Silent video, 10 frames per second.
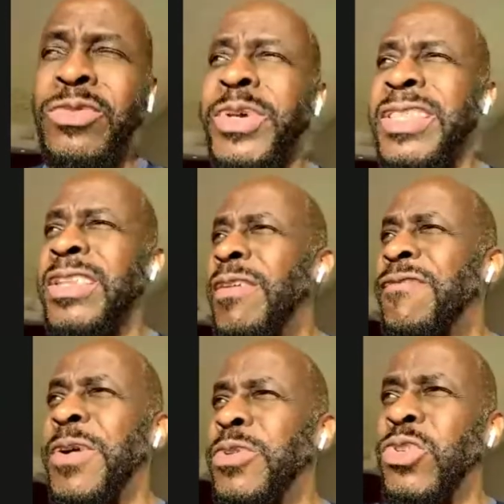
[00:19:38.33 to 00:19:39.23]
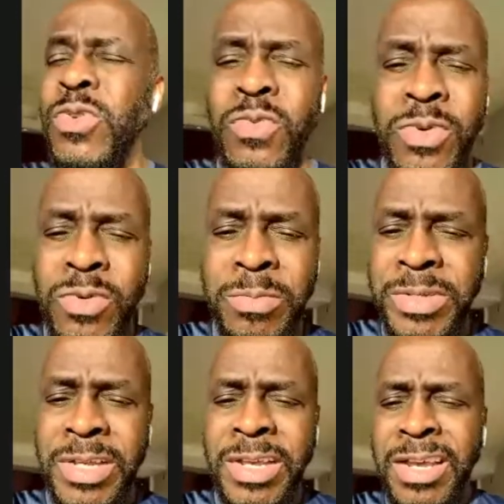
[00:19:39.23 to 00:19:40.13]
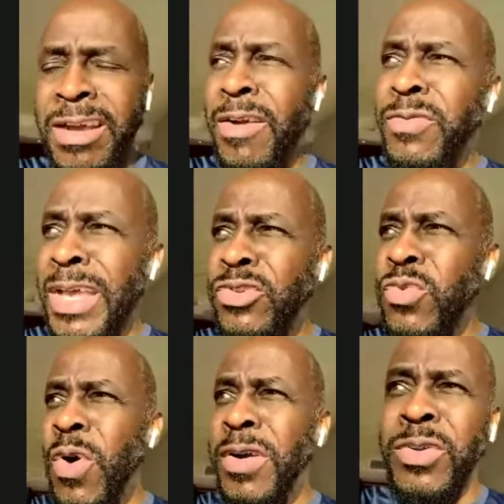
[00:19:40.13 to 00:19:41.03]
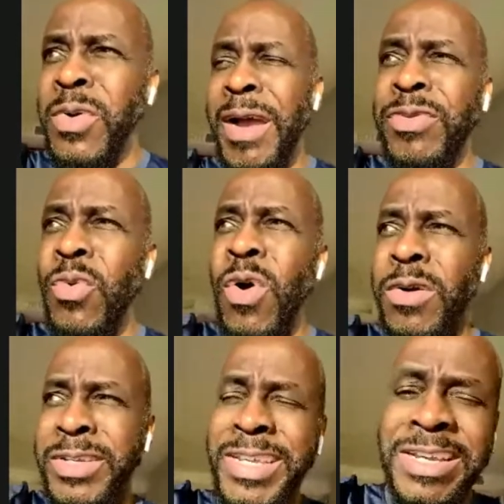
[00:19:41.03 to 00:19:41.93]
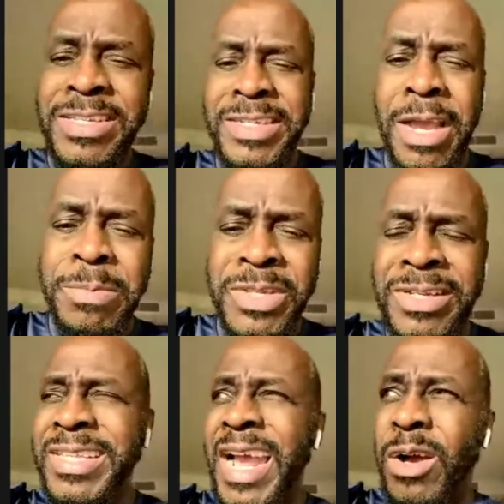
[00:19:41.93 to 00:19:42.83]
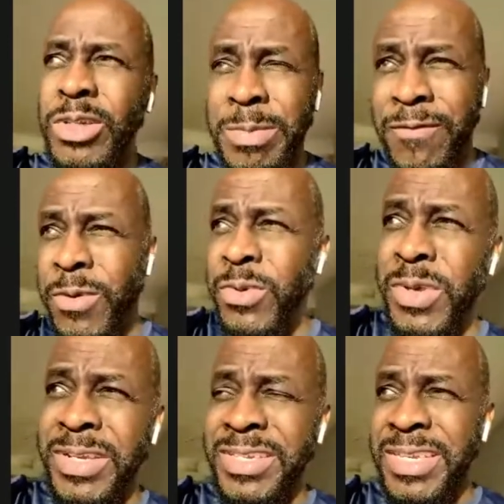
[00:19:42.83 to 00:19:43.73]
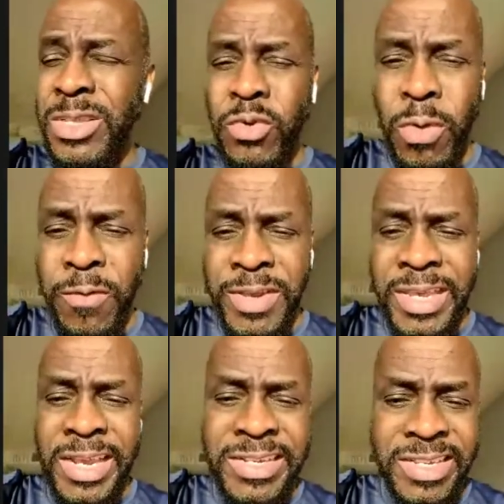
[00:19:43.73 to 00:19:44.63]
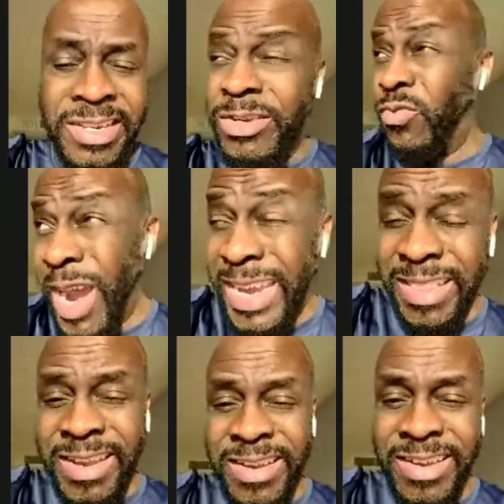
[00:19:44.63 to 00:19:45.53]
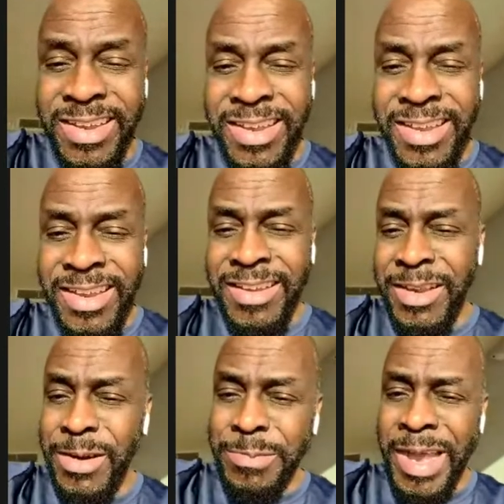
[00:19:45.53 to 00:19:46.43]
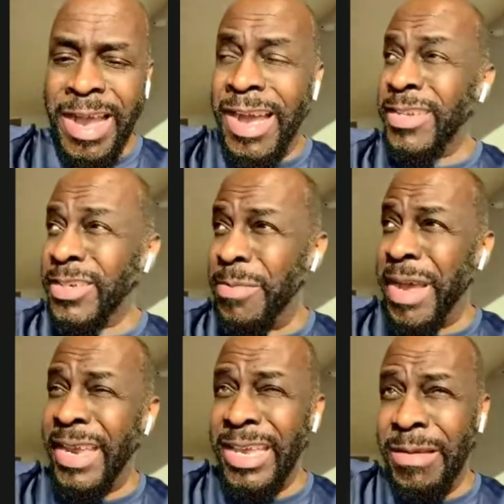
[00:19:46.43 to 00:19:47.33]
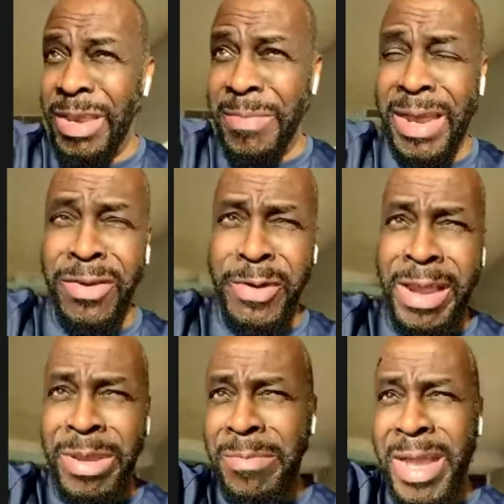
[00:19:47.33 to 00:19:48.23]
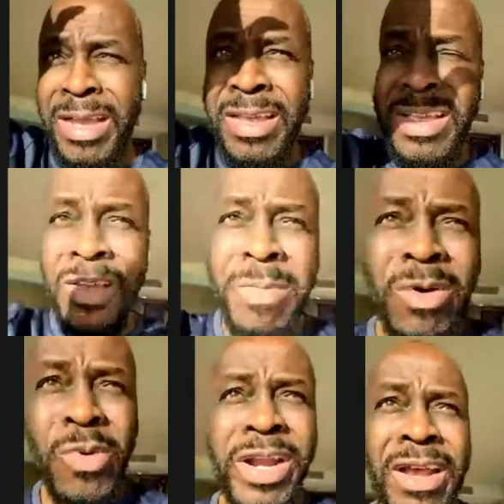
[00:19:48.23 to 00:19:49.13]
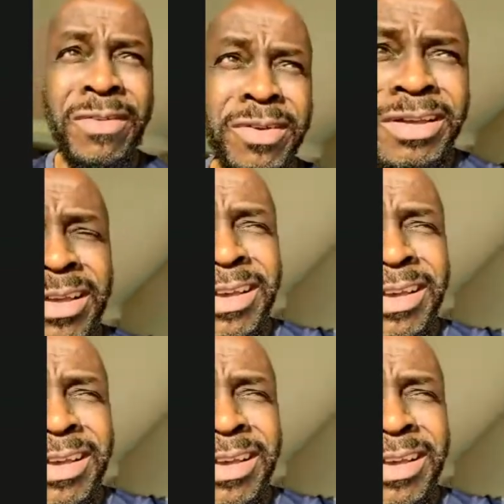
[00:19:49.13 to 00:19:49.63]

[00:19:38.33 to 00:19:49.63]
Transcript: It's within the first 2 rooms of that you walk. You don't have to walk 10 steps into the house before you can see the trophy case. It's right there. There's my Oscar, my Emmy, my Grammy, my whatever.